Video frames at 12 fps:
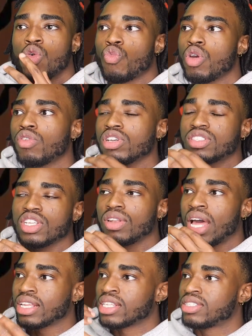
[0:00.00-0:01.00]
we was still
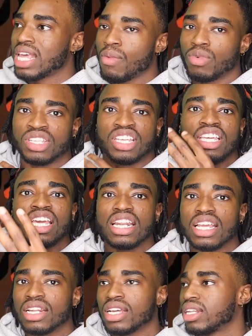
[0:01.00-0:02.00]
like the same with the
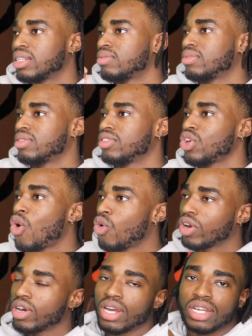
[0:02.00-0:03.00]
eating and the
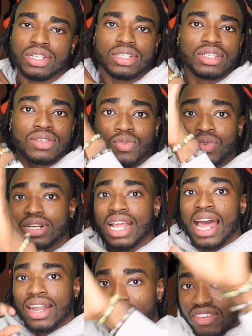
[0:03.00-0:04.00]
yoga and with
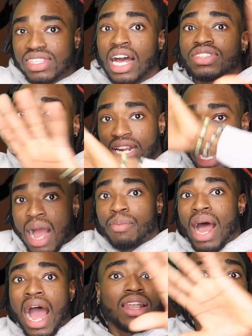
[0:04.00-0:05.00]
that lifestyle thing that
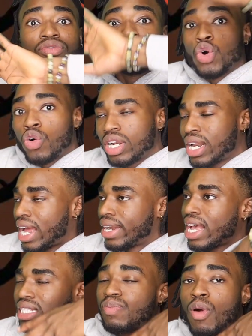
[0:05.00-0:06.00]
I love doing, and
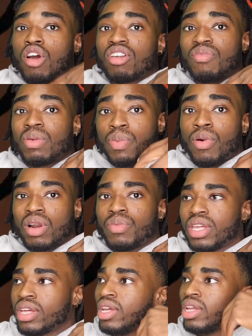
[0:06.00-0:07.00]
that's a part of me, big part of
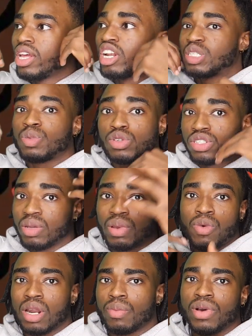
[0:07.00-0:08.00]
me, and the spiritual shit,
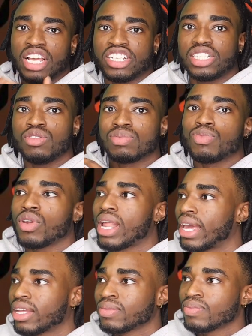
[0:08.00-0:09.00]
big part of me. But like, she was more
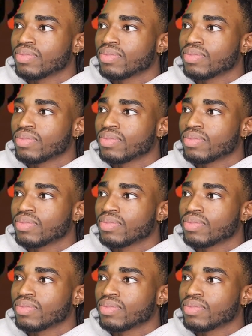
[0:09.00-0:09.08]
like